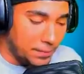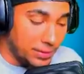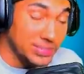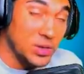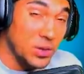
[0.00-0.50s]

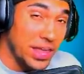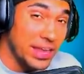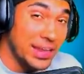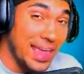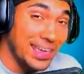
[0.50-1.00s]
let's go
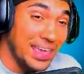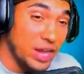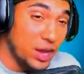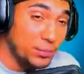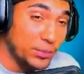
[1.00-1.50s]
ahead and
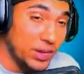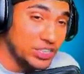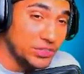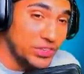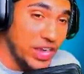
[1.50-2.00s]
get a
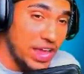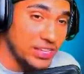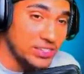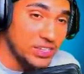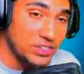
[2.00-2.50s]
bunch of
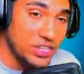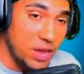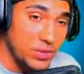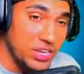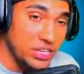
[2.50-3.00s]
Yetis so
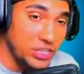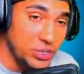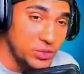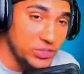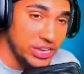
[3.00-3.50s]
that we could
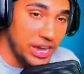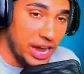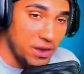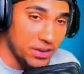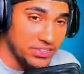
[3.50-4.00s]
use in
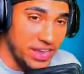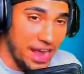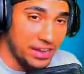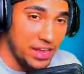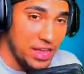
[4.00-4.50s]
our
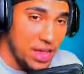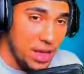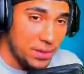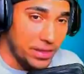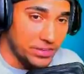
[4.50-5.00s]
attack.
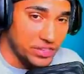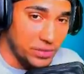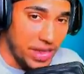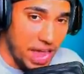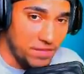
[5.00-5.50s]
Okay, so
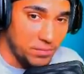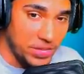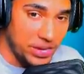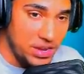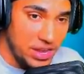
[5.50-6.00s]
we have him
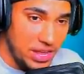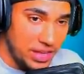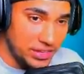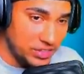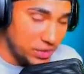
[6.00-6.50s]
there.
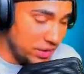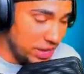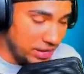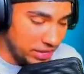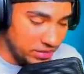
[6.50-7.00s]
Let's go
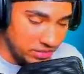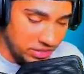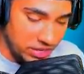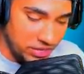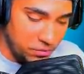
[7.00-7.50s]
ahead and
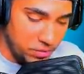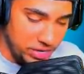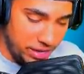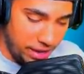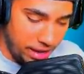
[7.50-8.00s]
see if
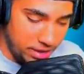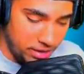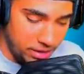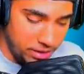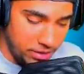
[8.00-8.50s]
we can
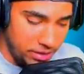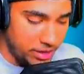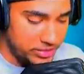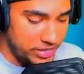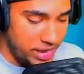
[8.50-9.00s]

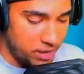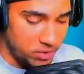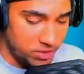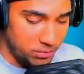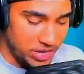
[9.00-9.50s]
attack
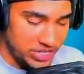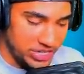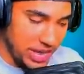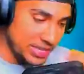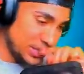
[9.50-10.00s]
with a bunch
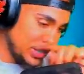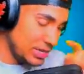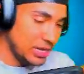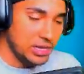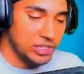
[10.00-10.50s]
of Yetis.
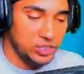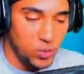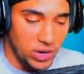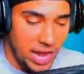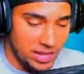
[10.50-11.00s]
Let's
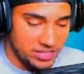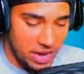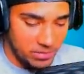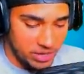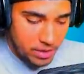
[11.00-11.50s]
do one at a
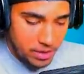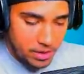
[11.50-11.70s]
time, though.